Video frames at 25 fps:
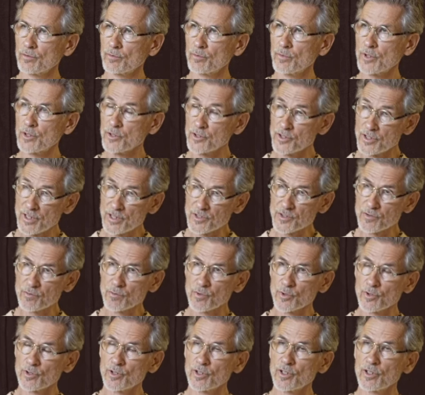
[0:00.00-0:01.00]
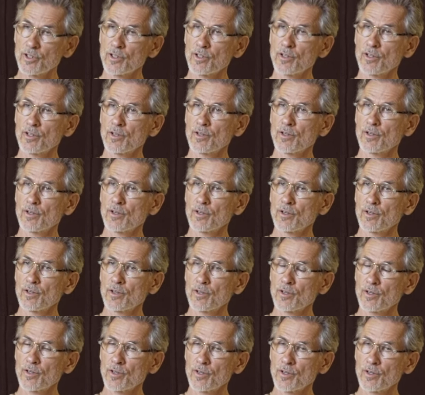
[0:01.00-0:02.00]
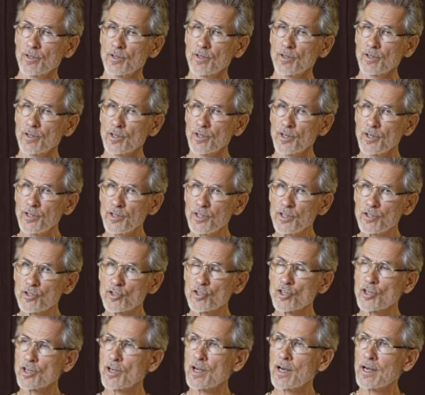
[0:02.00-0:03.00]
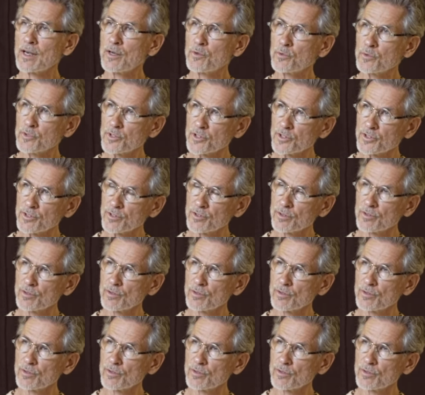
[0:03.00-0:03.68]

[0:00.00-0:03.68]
because that's what Nietzsche alluded,